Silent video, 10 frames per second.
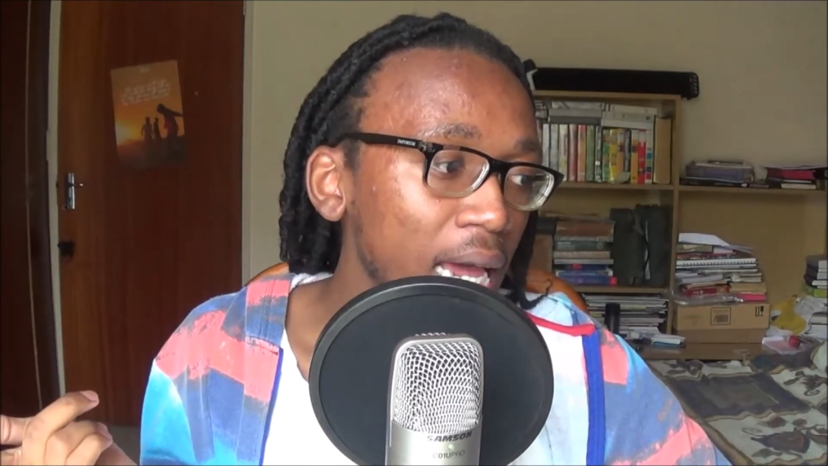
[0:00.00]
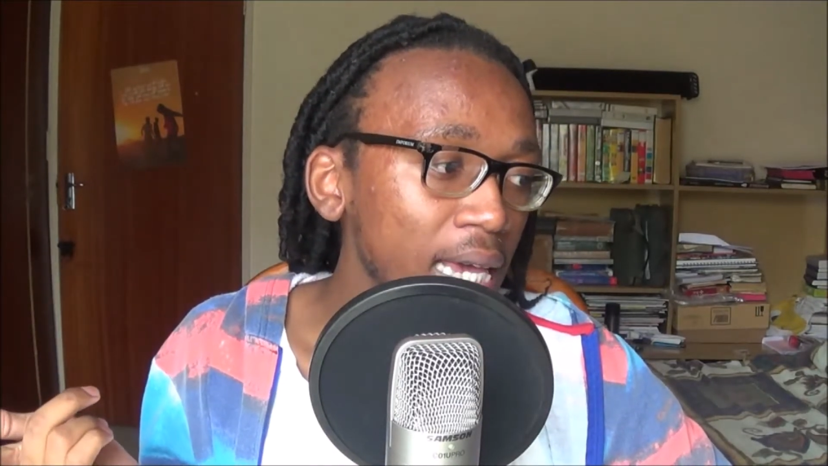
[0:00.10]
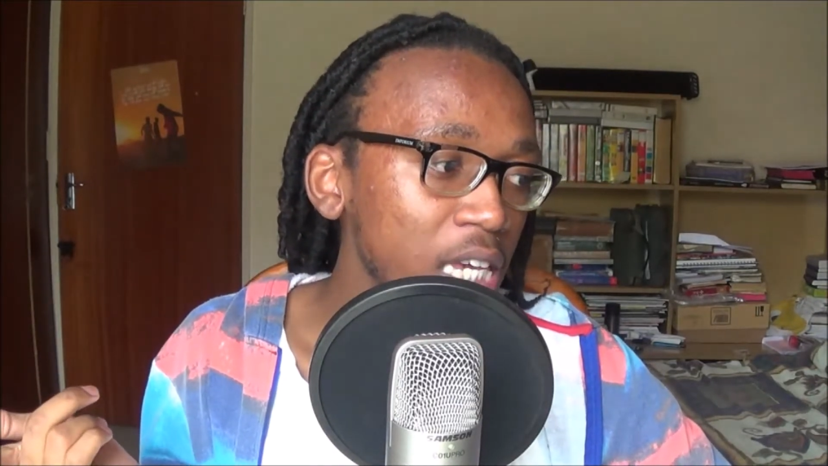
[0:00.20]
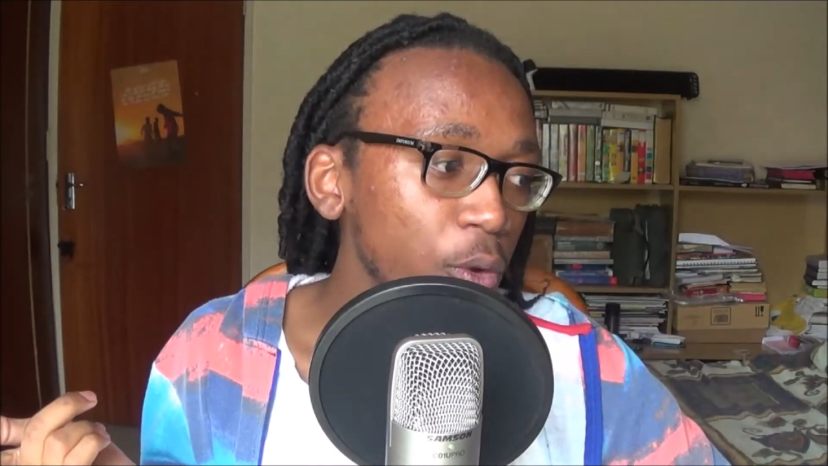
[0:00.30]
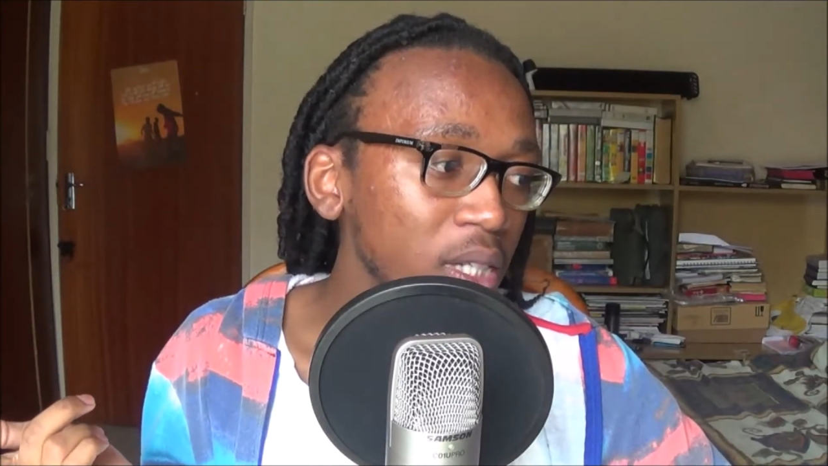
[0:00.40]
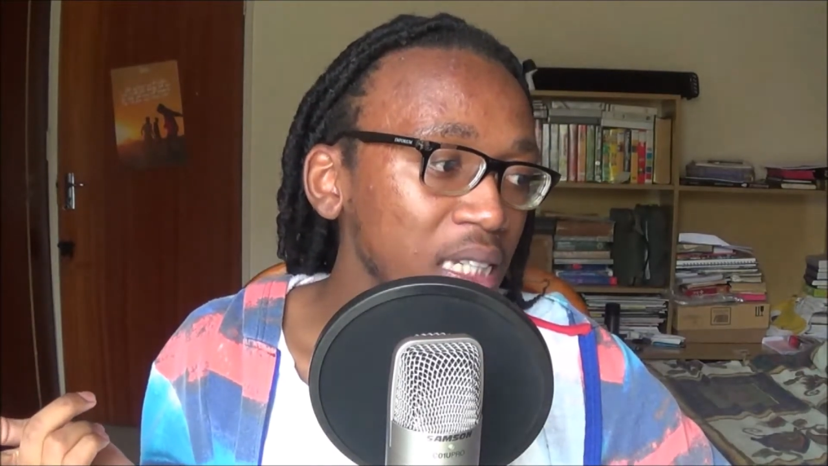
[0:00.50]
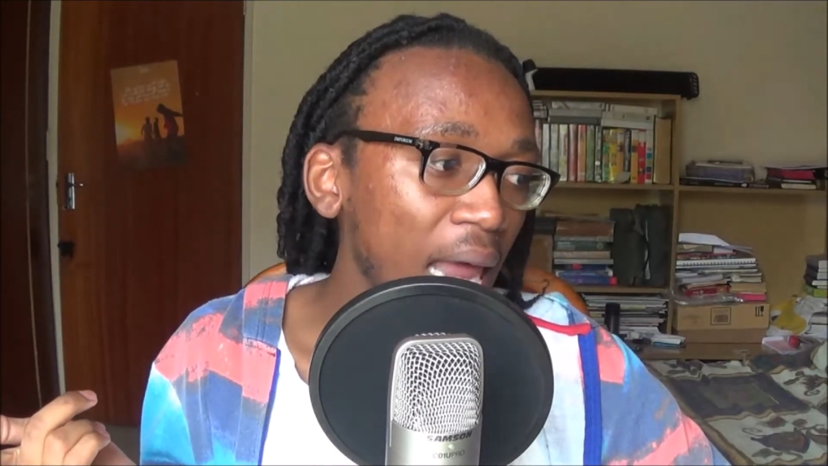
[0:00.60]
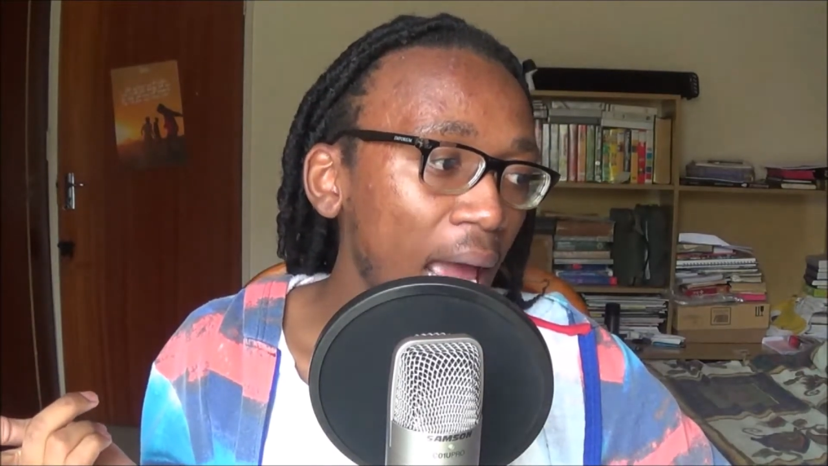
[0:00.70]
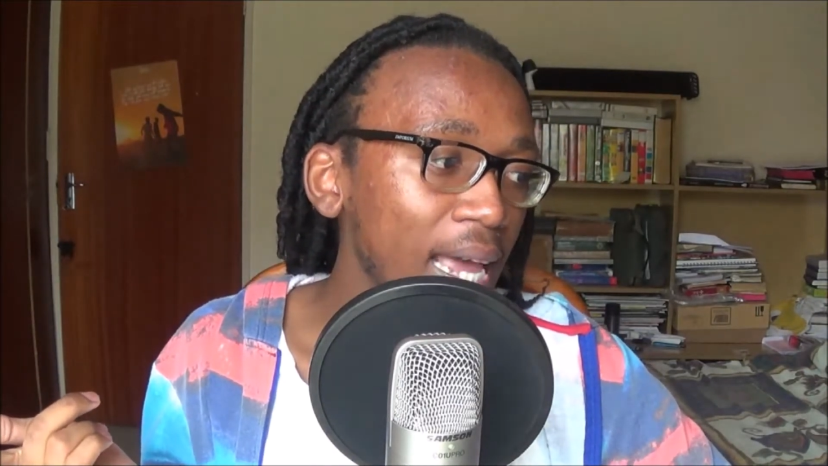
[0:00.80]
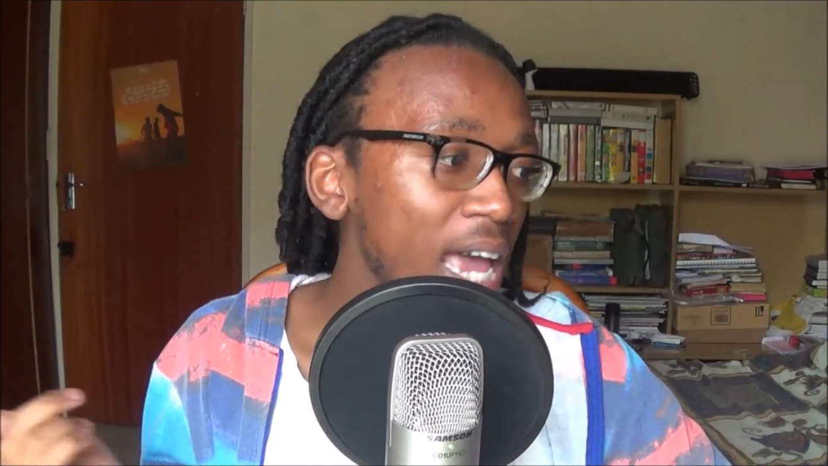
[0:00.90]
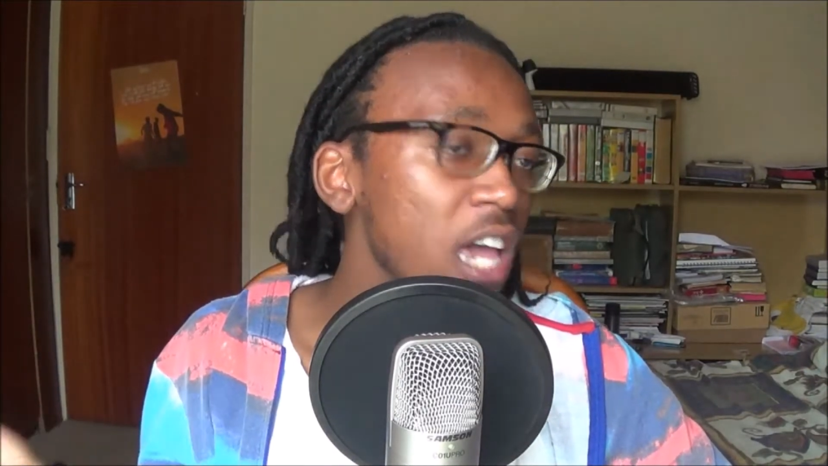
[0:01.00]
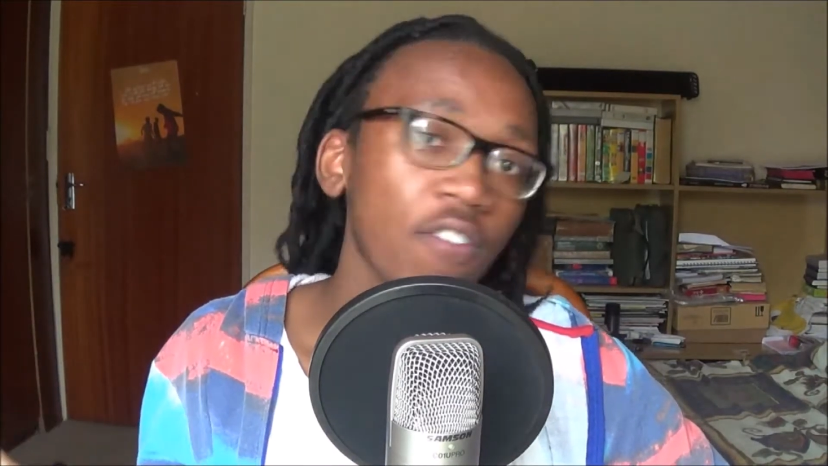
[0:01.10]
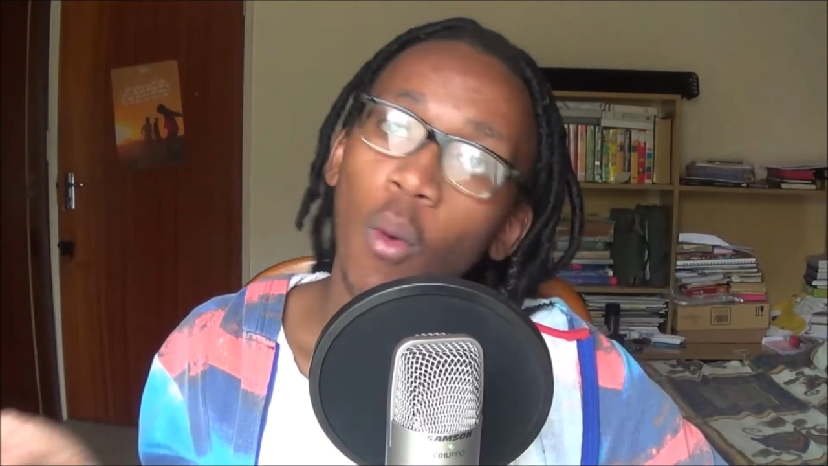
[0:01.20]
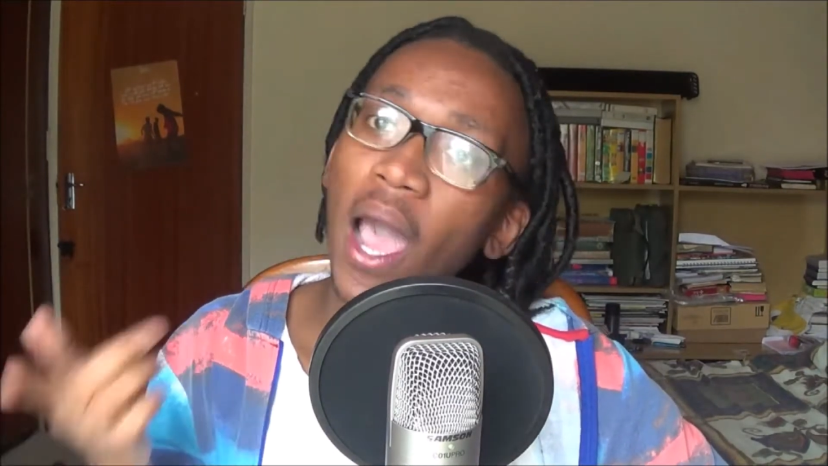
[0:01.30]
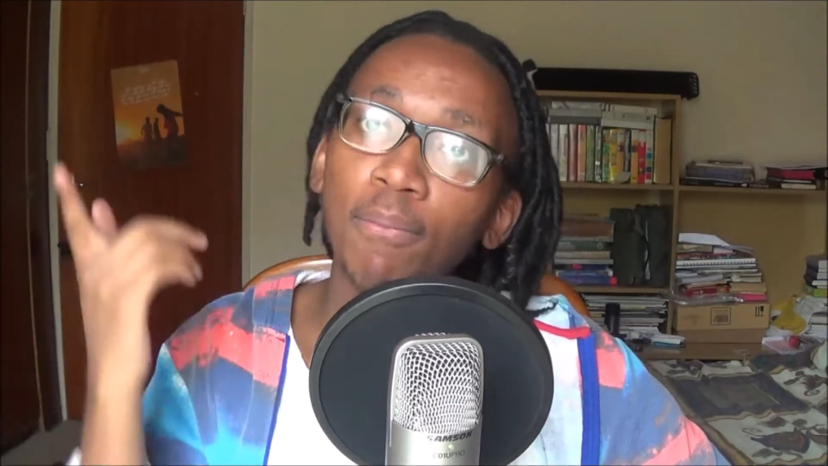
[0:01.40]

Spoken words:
he was like, if a white